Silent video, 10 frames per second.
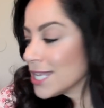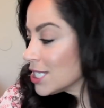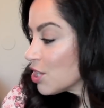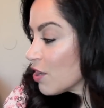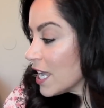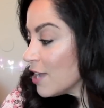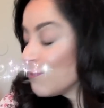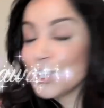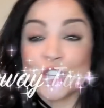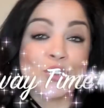So
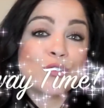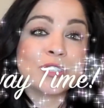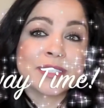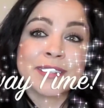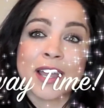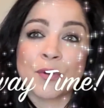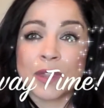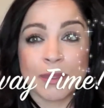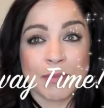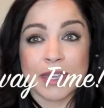if you stuck
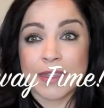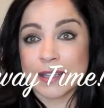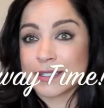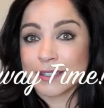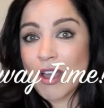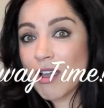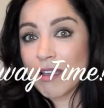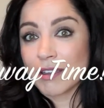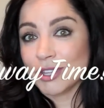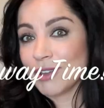with me this
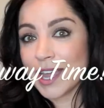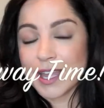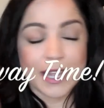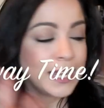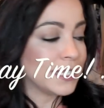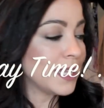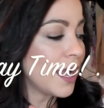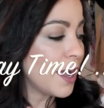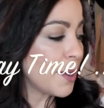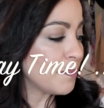long, you guys,
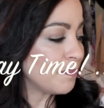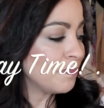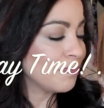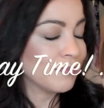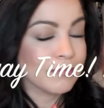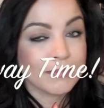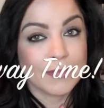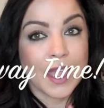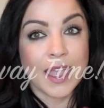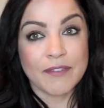I
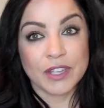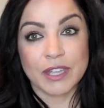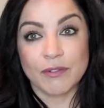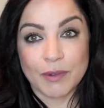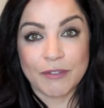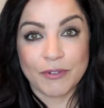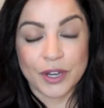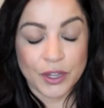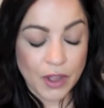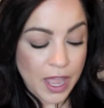have a giveaway for
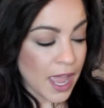you.